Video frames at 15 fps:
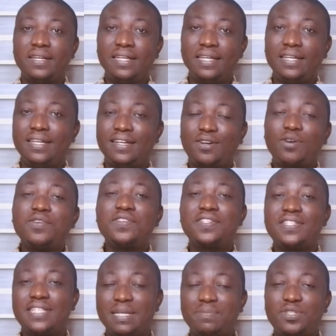the
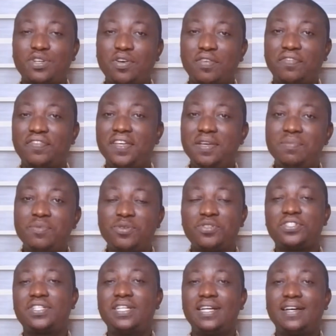concept of
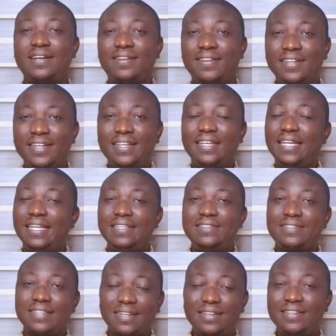emotional
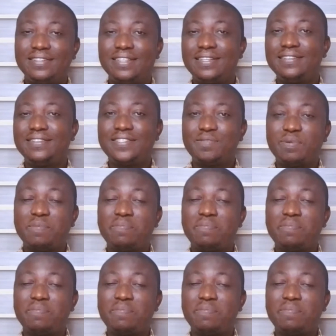intelligence,